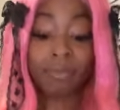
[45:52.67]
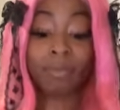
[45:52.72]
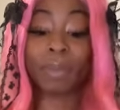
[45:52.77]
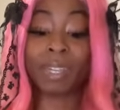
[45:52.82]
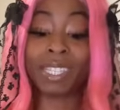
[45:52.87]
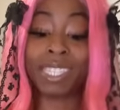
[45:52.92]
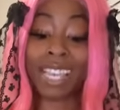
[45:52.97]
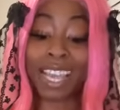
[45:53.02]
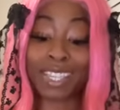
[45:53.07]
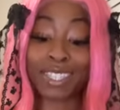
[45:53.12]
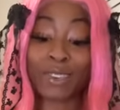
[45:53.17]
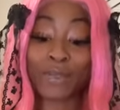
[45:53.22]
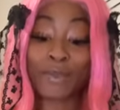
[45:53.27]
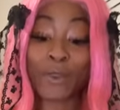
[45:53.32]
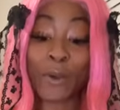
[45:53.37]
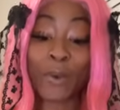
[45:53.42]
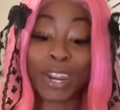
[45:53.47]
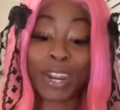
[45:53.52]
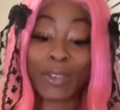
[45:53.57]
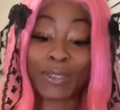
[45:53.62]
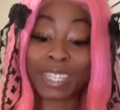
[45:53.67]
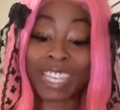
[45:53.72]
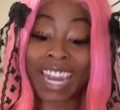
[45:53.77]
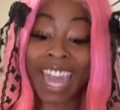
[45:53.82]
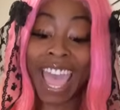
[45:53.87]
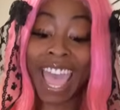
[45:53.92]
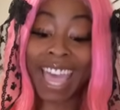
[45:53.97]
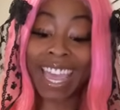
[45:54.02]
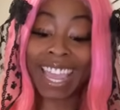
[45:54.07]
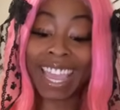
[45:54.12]
Possessive. No one else can
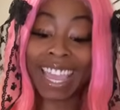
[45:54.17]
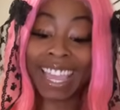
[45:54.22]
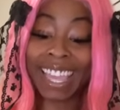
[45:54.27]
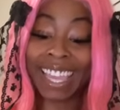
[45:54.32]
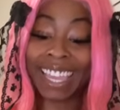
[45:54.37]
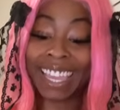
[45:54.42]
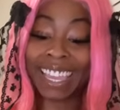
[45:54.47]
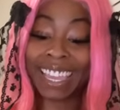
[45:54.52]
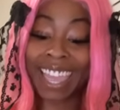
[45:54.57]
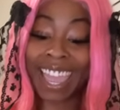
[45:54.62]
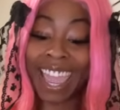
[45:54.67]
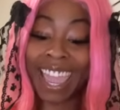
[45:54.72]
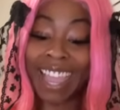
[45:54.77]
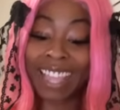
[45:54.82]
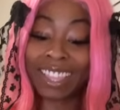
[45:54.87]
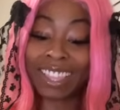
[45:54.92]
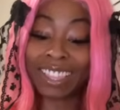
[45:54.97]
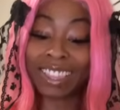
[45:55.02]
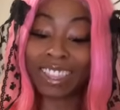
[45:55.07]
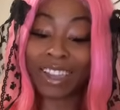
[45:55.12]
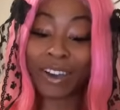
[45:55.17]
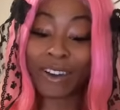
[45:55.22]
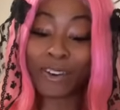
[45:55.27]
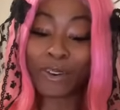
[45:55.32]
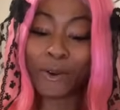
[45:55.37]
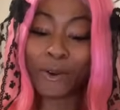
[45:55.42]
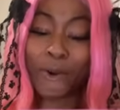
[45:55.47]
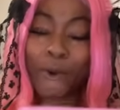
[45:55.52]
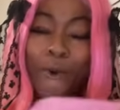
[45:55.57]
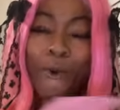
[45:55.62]
have that I hate the
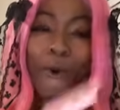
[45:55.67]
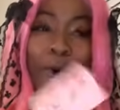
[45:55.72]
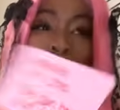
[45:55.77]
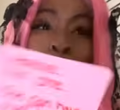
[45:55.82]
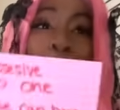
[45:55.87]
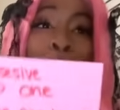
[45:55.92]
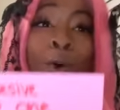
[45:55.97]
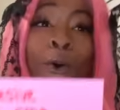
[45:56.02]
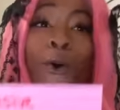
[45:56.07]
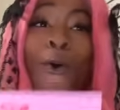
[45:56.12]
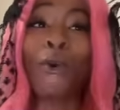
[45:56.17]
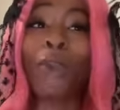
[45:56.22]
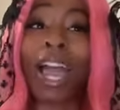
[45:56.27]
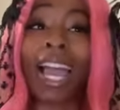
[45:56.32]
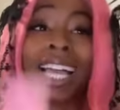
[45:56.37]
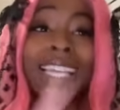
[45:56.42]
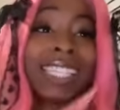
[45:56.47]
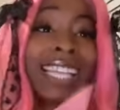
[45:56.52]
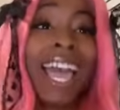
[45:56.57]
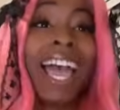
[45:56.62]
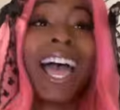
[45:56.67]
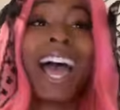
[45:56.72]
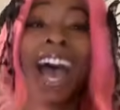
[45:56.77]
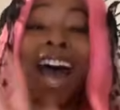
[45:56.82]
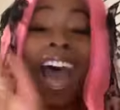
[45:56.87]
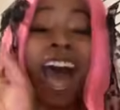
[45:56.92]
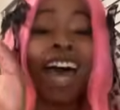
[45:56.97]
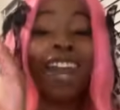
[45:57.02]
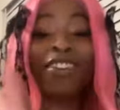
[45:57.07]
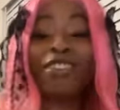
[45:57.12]
thought. Ooh, like I said,
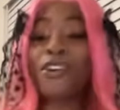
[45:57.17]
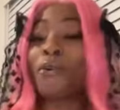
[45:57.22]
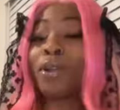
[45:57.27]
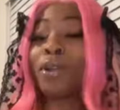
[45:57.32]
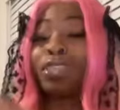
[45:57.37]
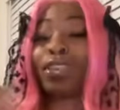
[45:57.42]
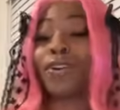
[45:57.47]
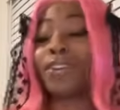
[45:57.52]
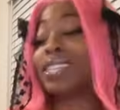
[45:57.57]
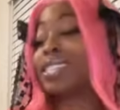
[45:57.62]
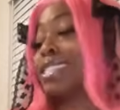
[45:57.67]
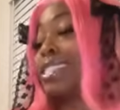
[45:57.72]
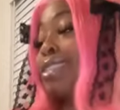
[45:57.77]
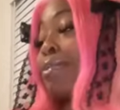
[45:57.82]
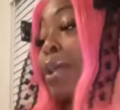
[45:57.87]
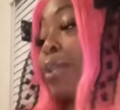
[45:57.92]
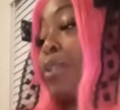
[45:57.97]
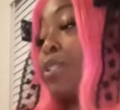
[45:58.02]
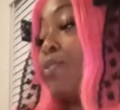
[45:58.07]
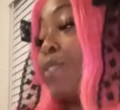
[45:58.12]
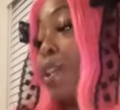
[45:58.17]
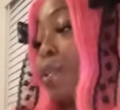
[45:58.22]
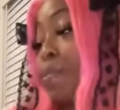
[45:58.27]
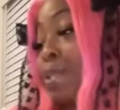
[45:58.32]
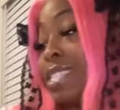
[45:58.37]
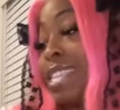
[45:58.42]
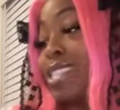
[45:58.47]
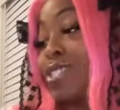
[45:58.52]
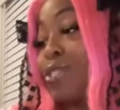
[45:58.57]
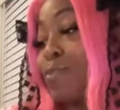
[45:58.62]
I knew it though. This is somebody who's very
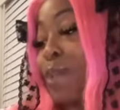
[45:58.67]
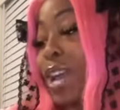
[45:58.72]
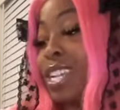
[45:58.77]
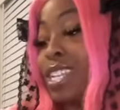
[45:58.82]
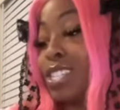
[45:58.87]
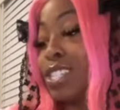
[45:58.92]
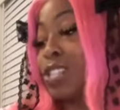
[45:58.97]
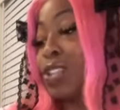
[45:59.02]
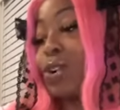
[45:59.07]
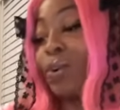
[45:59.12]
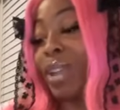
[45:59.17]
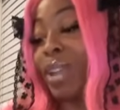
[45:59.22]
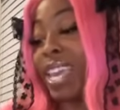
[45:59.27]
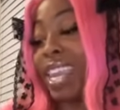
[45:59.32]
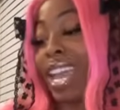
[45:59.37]
possessive. I just knew it.